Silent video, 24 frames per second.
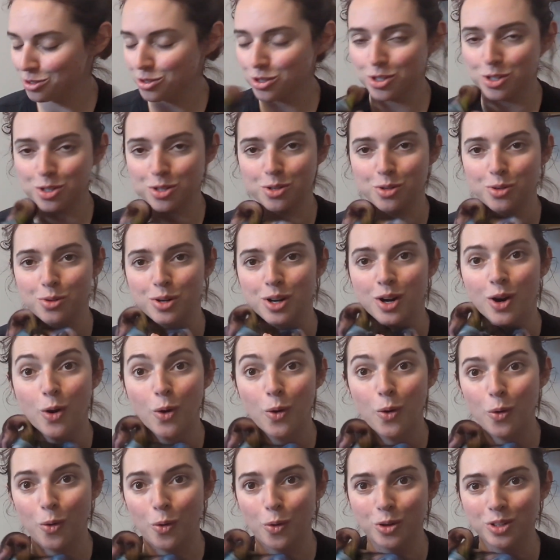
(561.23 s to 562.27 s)
to
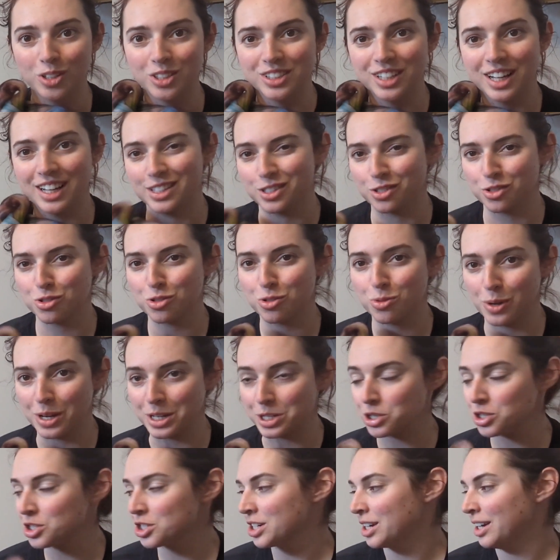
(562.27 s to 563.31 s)
hold and
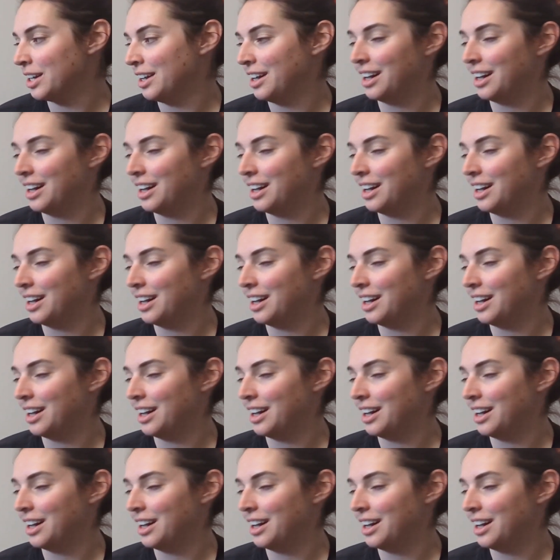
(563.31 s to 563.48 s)
squish.